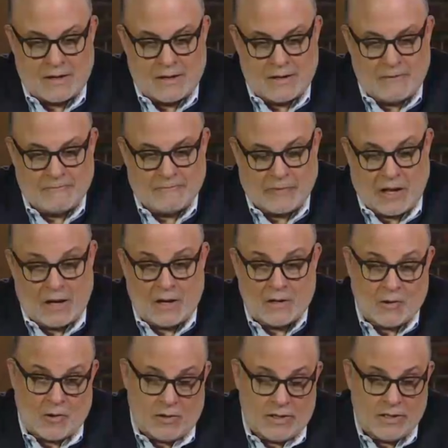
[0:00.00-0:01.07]
uh,
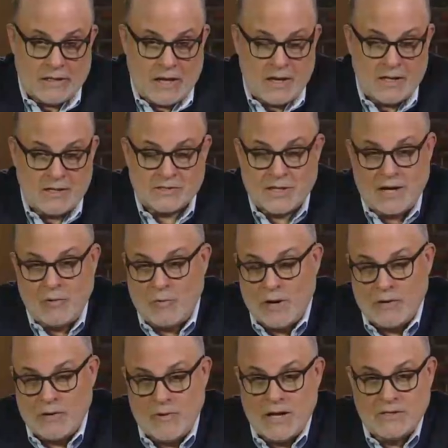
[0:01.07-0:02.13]
I'll call it
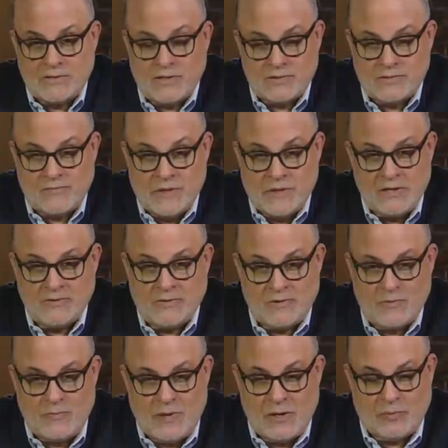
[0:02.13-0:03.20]
anti white racism.
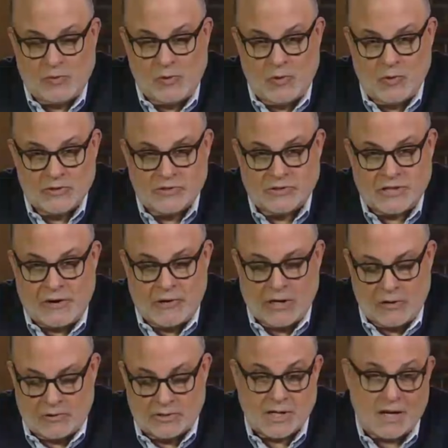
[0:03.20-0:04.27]
Amid the
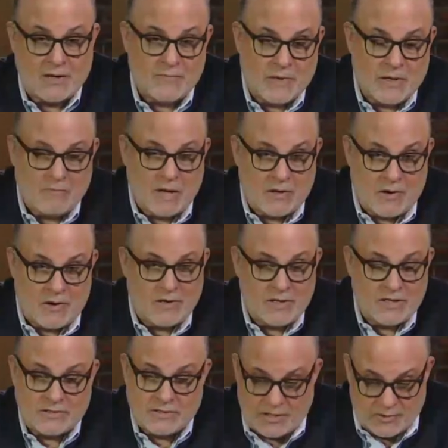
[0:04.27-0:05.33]
intentional pandering to white
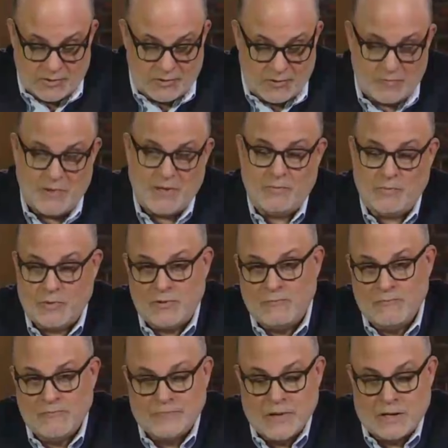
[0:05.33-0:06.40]
supremacy, how do we
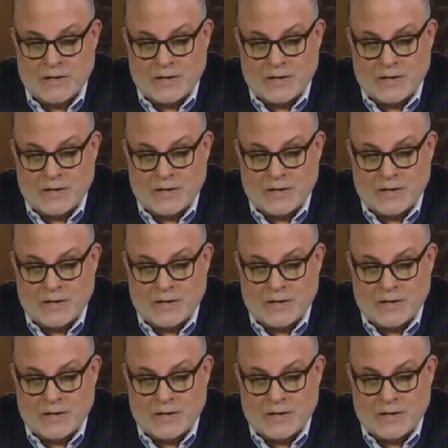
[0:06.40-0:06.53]
know